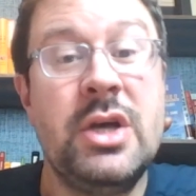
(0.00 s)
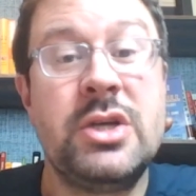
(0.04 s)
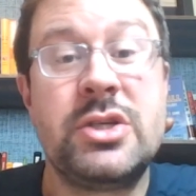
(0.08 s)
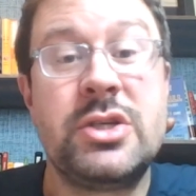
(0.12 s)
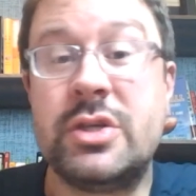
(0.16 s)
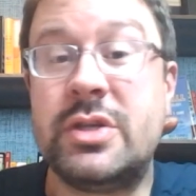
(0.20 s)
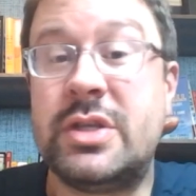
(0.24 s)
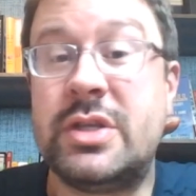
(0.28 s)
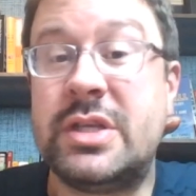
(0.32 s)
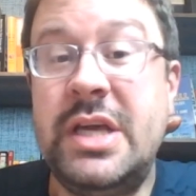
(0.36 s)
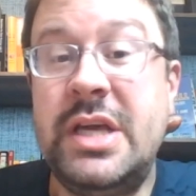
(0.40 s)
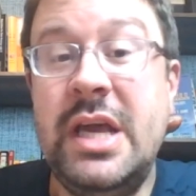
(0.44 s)

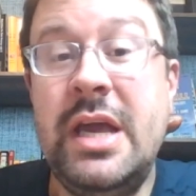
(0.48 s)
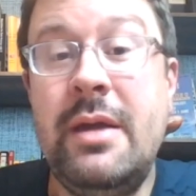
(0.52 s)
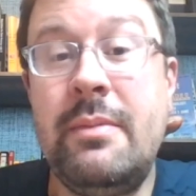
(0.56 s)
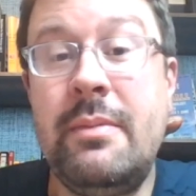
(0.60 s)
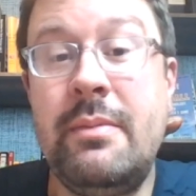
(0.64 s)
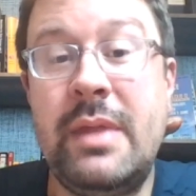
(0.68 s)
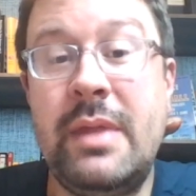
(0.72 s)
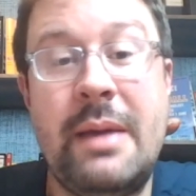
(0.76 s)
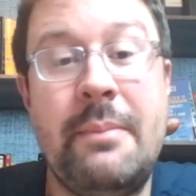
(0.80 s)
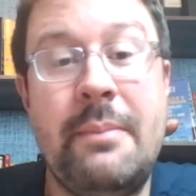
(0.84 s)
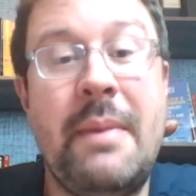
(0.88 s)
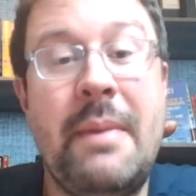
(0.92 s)
So the
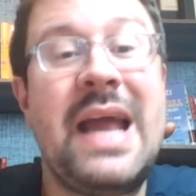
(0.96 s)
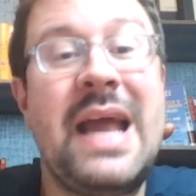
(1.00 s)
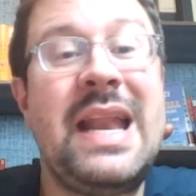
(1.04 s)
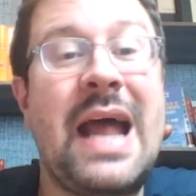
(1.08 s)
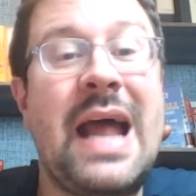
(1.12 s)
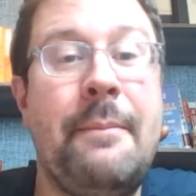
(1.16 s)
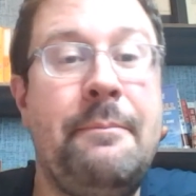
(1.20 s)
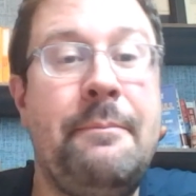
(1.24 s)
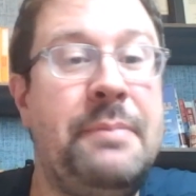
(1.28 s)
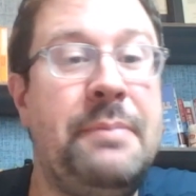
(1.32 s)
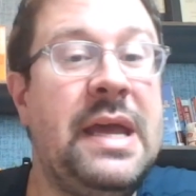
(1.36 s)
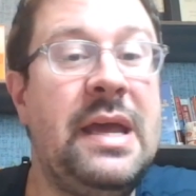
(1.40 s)
team, it might
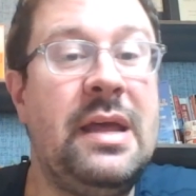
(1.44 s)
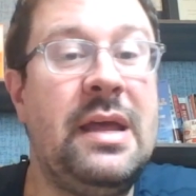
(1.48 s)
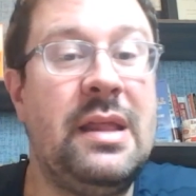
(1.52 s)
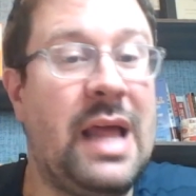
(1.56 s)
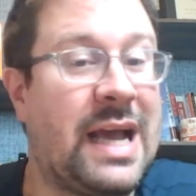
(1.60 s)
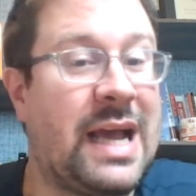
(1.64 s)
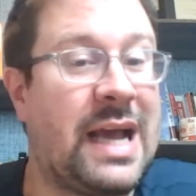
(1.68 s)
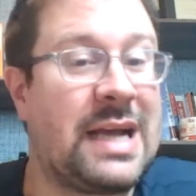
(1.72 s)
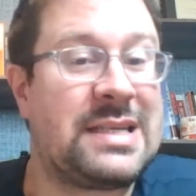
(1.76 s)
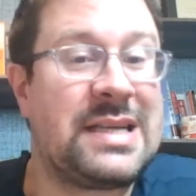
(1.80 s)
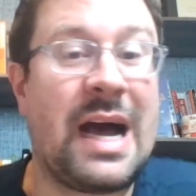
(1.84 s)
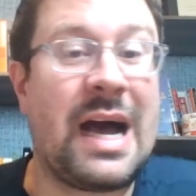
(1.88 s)
not be
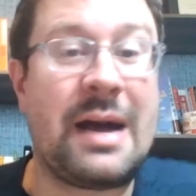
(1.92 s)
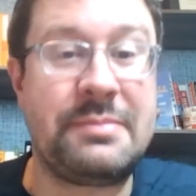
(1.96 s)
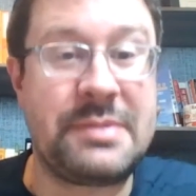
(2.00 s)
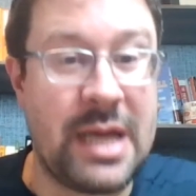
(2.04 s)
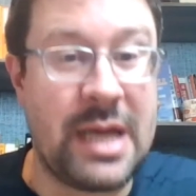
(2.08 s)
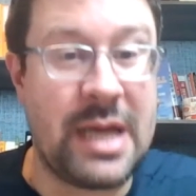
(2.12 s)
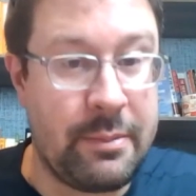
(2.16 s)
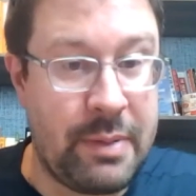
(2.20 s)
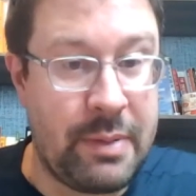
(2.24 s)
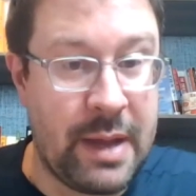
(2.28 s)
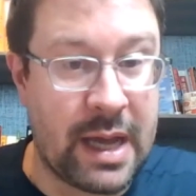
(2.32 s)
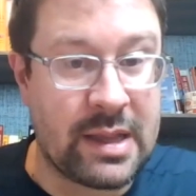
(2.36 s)
like a top
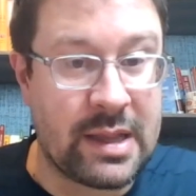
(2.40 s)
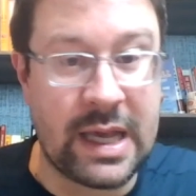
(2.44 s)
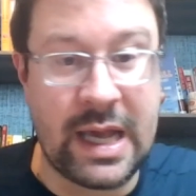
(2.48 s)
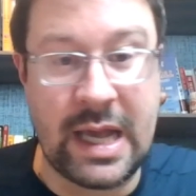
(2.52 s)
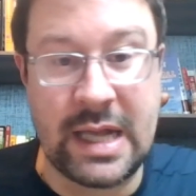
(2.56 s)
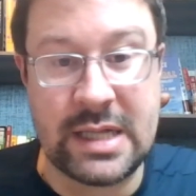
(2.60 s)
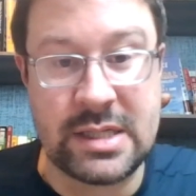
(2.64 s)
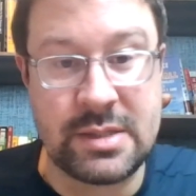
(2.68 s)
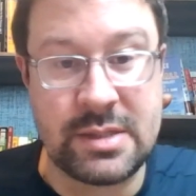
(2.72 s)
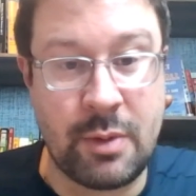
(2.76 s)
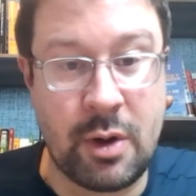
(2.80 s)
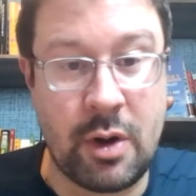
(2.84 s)
10 pick that
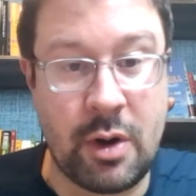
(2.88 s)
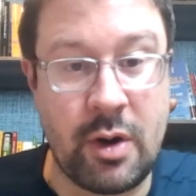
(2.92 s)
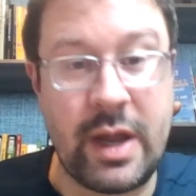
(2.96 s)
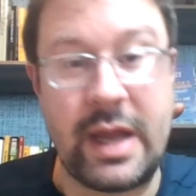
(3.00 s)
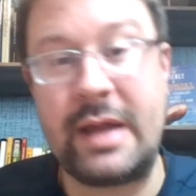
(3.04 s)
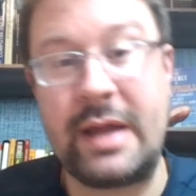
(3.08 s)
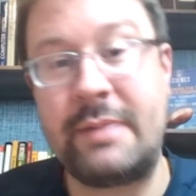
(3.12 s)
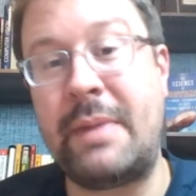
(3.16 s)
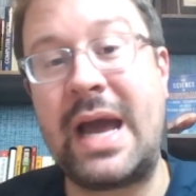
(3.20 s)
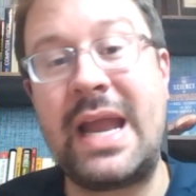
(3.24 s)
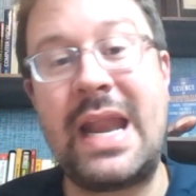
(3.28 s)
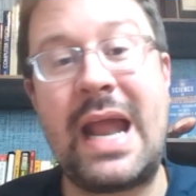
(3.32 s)
gets Murray.
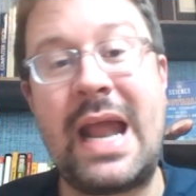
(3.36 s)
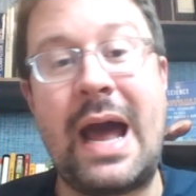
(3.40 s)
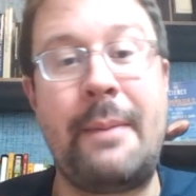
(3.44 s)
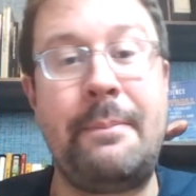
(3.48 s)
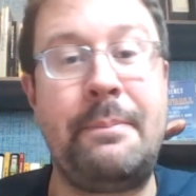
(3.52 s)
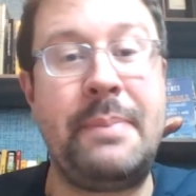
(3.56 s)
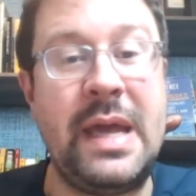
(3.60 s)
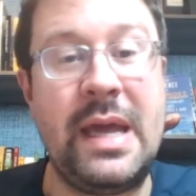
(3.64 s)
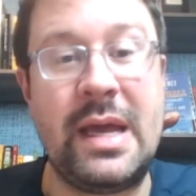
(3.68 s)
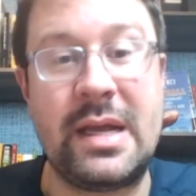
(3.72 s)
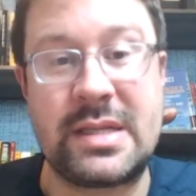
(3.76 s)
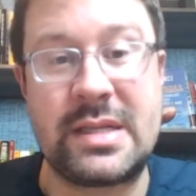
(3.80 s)
It might
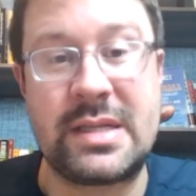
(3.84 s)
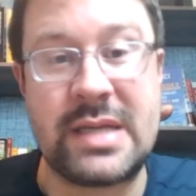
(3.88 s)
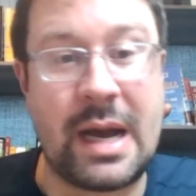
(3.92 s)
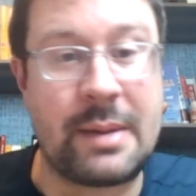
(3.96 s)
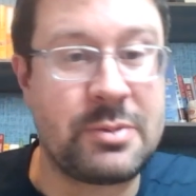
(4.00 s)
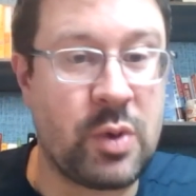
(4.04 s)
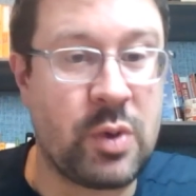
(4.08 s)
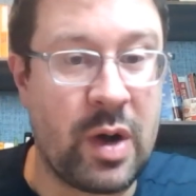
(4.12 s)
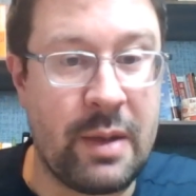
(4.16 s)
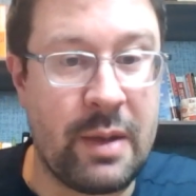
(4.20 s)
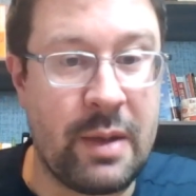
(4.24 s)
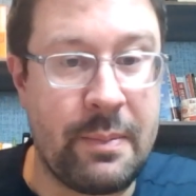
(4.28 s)
not be a
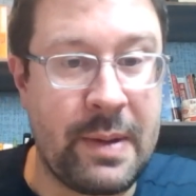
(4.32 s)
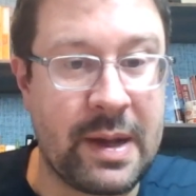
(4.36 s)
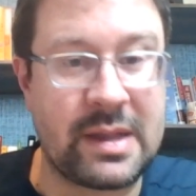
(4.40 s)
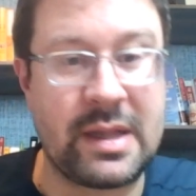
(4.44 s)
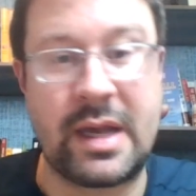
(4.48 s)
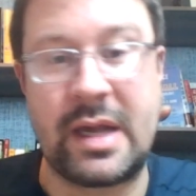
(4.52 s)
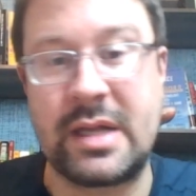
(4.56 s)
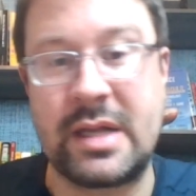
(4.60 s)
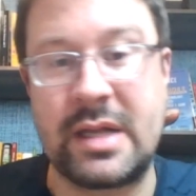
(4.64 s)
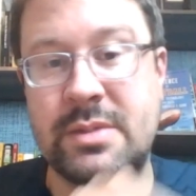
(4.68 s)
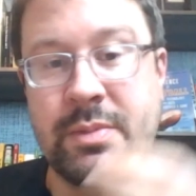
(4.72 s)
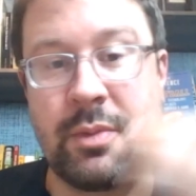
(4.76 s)
top 20 pick
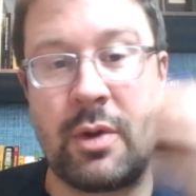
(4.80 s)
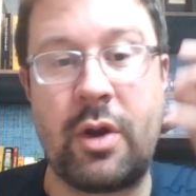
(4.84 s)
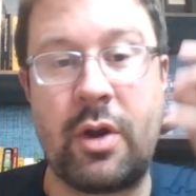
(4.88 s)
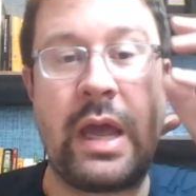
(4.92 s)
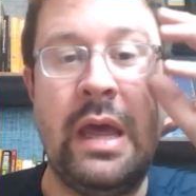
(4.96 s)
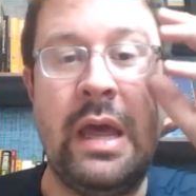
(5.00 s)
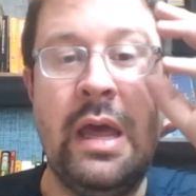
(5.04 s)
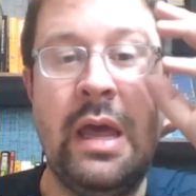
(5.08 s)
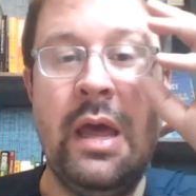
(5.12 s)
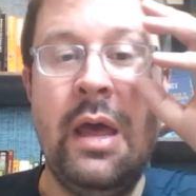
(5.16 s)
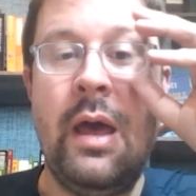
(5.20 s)
that gets Murray.